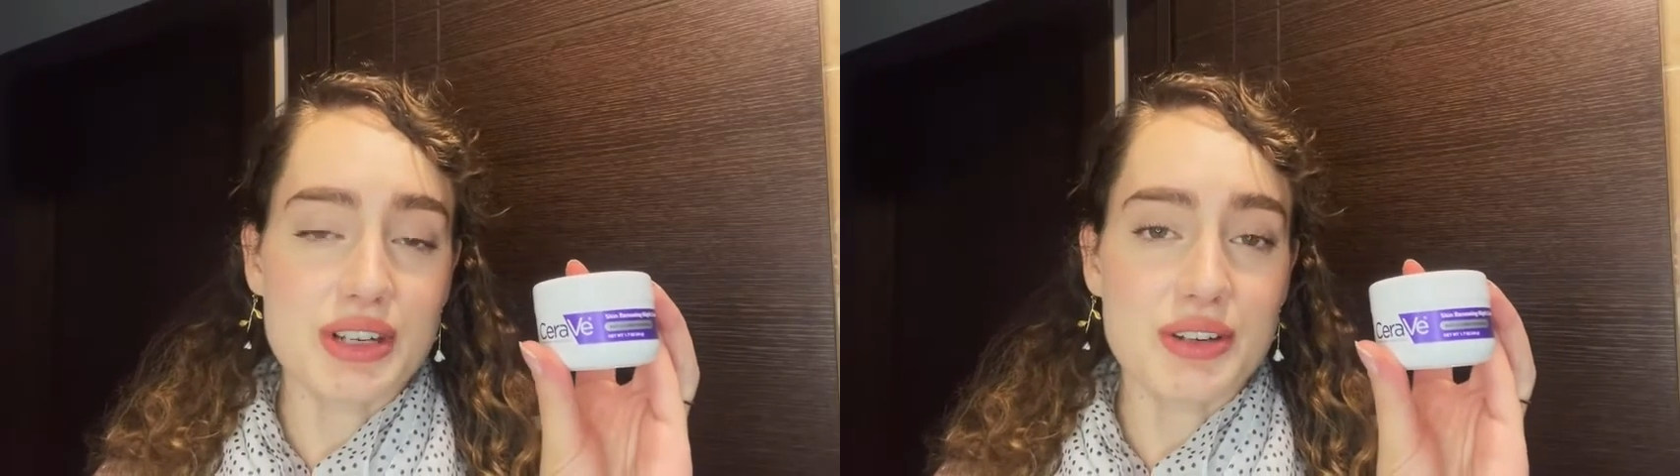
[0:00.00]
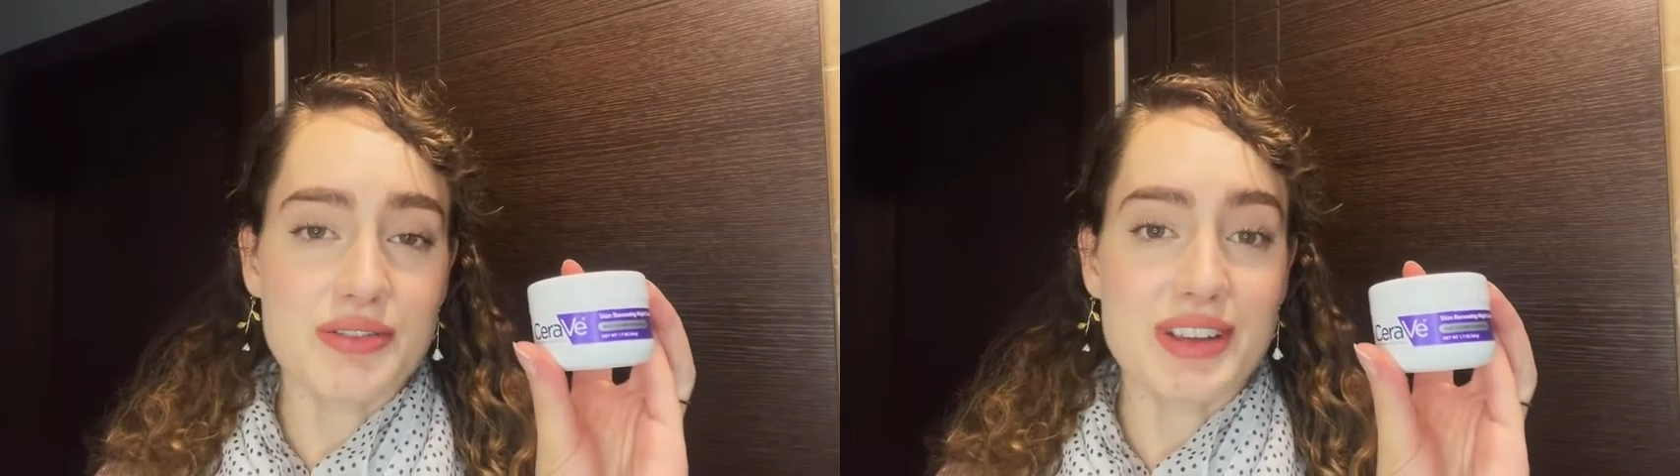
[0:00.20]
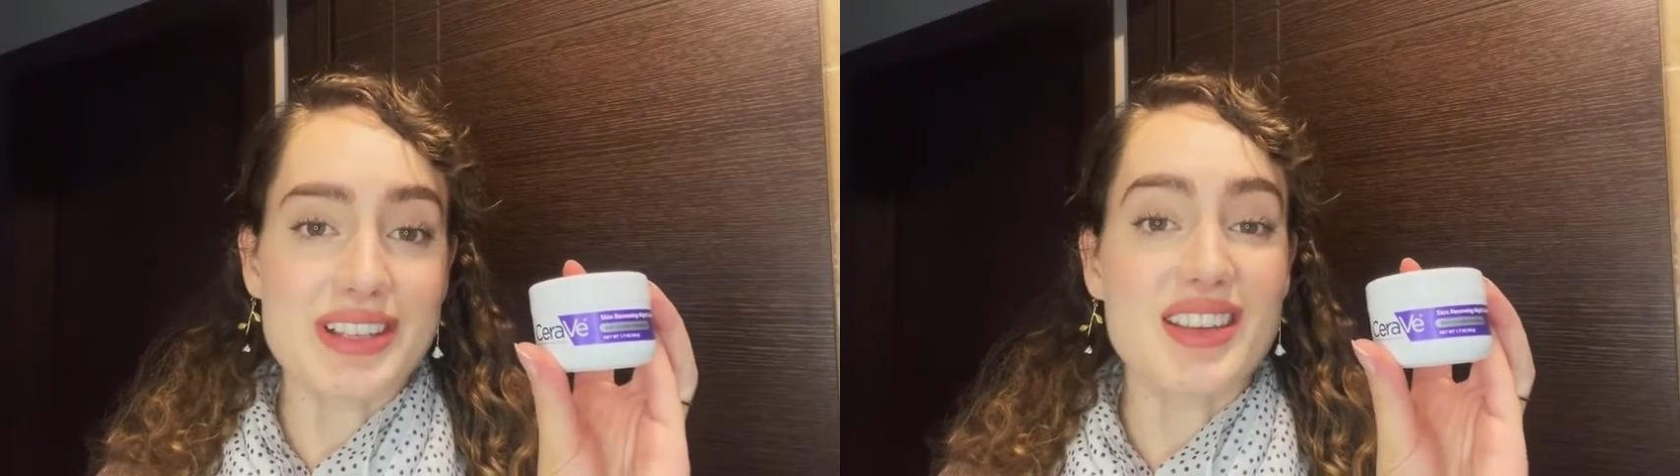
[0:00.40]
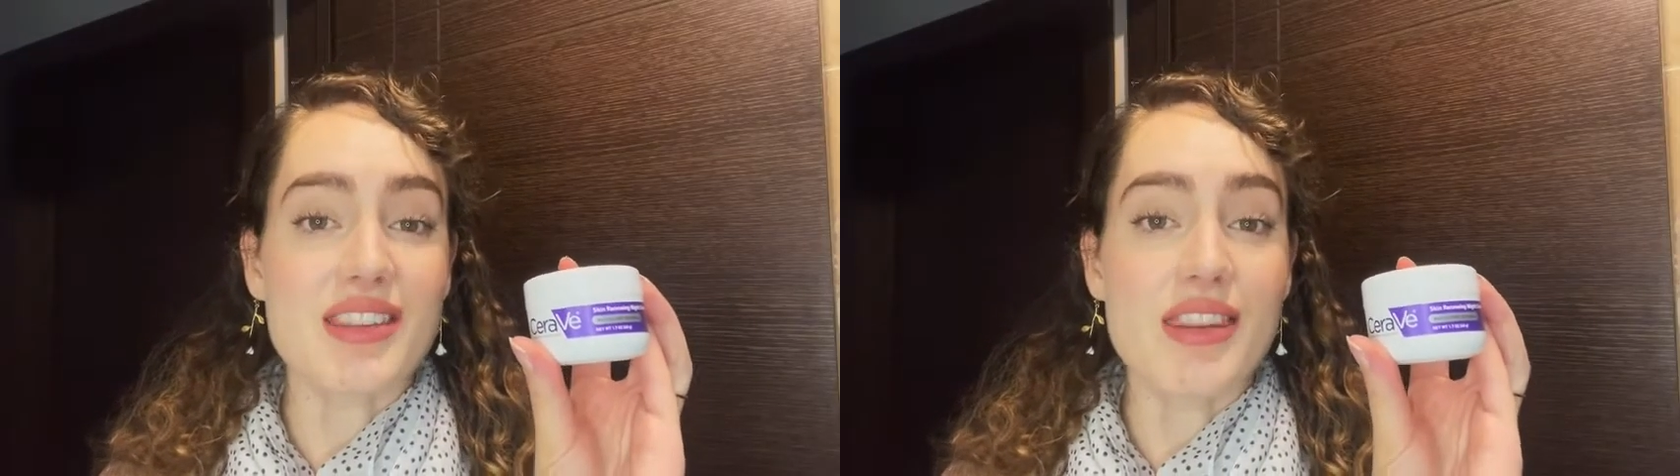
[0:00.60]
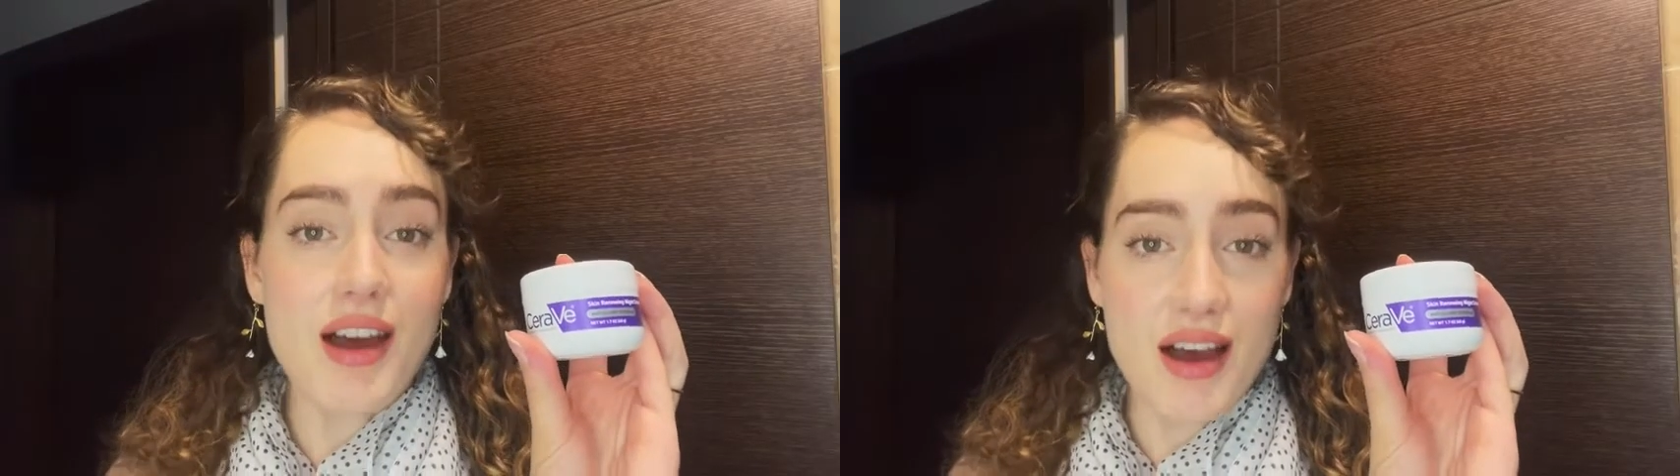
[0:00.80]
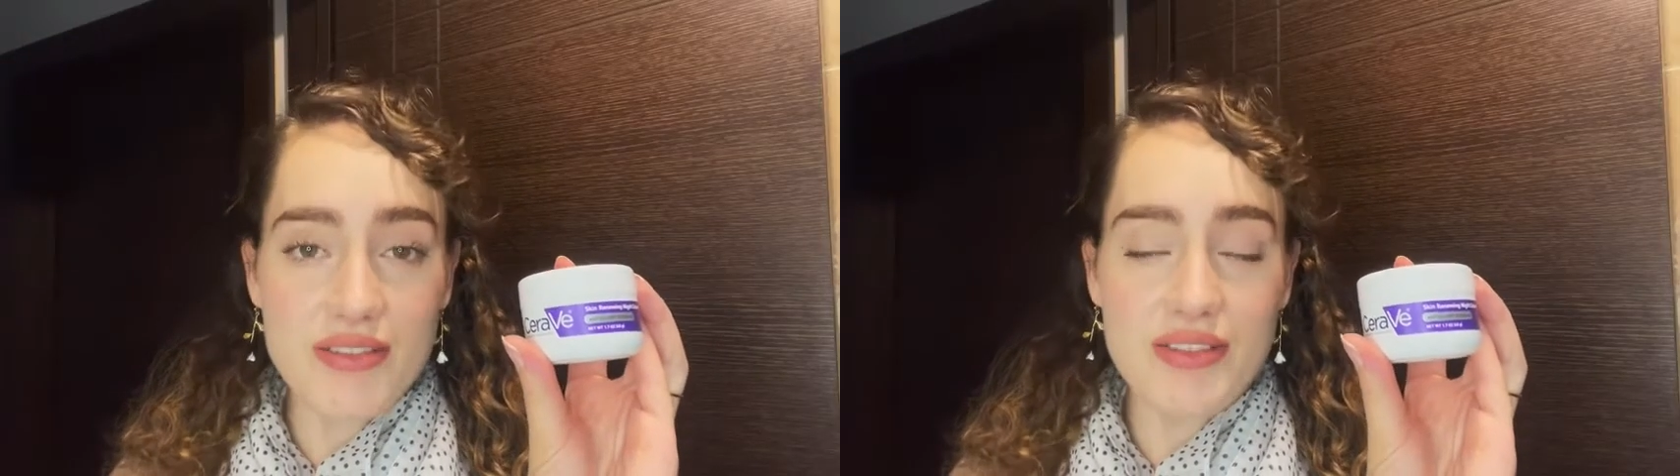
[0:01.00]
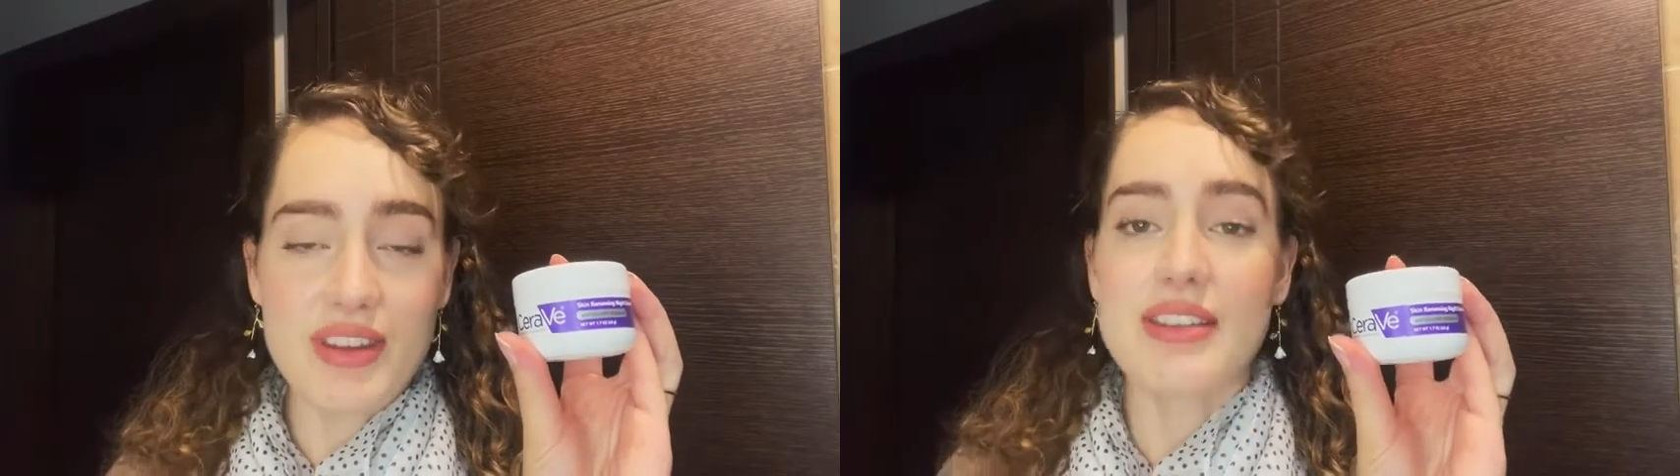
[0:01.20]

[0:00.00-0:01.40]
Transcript: your face enough,